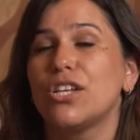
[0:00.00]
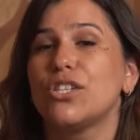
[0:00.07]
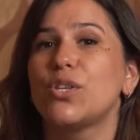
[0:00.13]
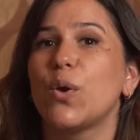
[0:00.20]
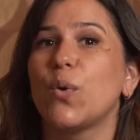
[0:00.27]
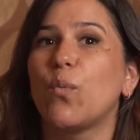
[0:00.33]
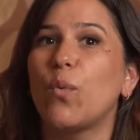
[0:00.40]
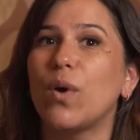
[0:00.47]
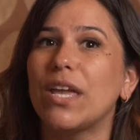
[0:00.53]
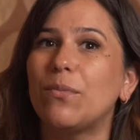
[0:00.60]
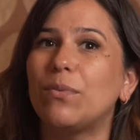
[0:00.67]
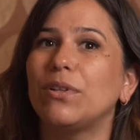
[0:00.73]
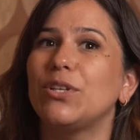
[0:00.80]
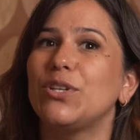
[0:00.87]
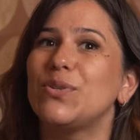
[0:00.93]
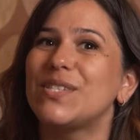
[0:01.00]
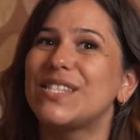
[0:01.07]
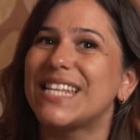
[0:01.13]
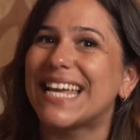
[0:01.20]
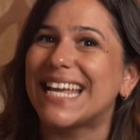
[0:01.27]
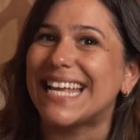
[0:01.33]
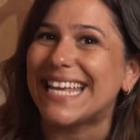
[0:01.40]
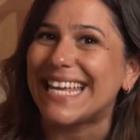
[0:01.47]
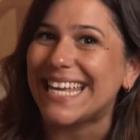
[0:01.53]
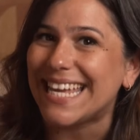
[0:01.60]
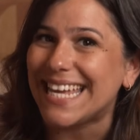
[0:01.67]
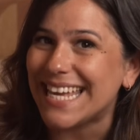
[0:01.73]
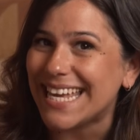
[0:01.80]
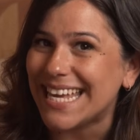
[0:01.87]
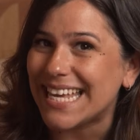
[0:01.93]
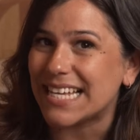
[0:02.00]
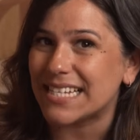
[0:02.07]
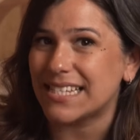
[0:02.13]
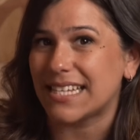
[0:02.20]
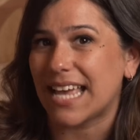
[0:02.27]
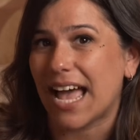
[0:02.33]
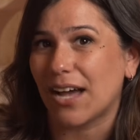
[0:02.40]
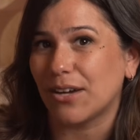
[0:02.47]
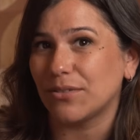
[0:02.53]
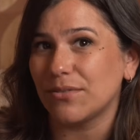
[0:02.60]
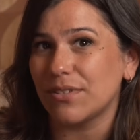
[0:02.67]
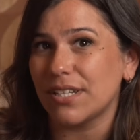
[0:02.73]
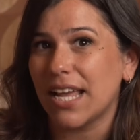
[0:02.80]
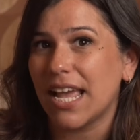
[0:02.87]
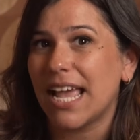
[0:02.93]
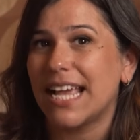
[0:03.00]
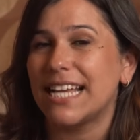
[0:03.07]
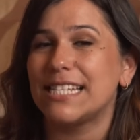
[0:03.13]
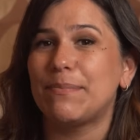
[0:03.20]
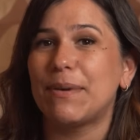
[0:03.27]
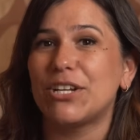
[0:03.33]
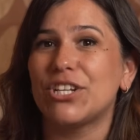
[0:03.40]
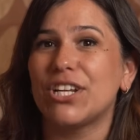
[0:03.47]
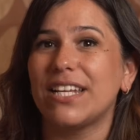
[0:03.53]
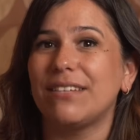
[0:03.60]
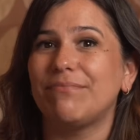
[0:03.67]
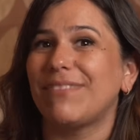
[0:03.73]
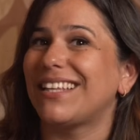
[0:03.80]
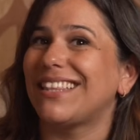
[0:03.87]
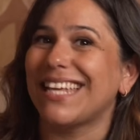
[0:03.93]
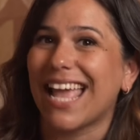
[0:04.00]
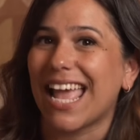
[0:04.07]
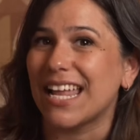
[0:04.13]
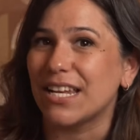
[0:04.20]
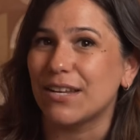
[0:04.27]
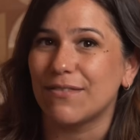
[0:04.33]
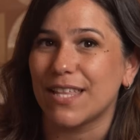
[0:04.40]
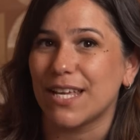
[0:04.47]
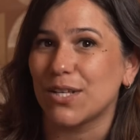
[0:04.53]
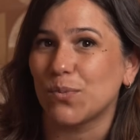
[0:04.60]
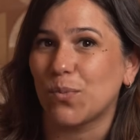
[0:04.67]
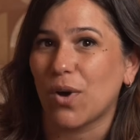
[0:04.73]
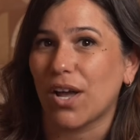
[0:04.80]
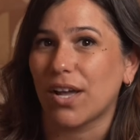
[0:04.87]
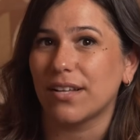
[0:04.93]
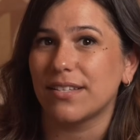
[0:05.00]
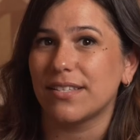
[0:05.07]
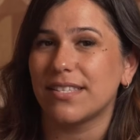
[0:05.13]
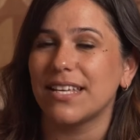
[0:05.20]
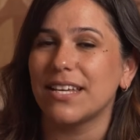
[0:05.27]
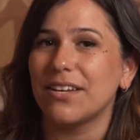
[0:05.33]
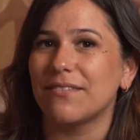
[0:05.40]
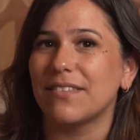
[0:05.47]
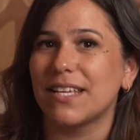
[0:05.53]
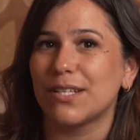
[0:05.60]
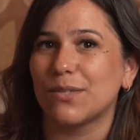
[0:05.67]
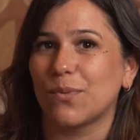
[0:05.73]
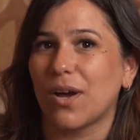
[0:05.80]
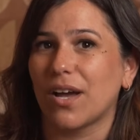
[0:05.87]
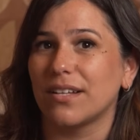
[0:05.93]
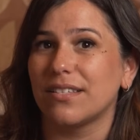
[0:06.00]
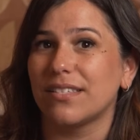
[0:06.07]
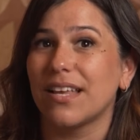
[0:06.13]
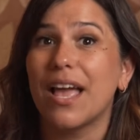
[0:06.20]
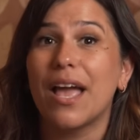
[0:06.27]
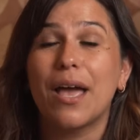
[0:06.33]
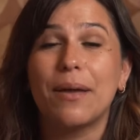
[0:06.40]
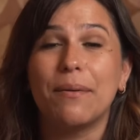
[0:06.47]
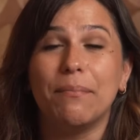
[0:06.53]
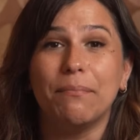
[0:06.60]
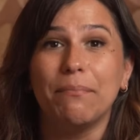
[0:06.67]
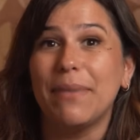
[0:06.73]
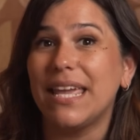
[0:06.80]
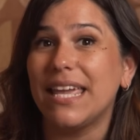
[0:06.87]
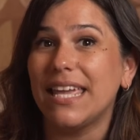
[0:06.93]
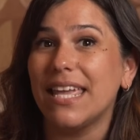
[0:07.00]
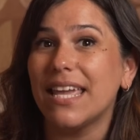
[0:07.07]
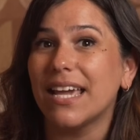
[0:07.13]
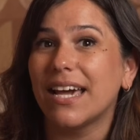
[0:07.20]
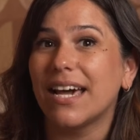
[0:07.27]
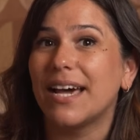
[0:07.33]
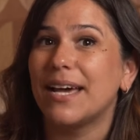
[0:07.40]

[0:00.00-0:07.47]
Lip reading: So we will use the E sound, especially at the end of these words. Think of these words: me,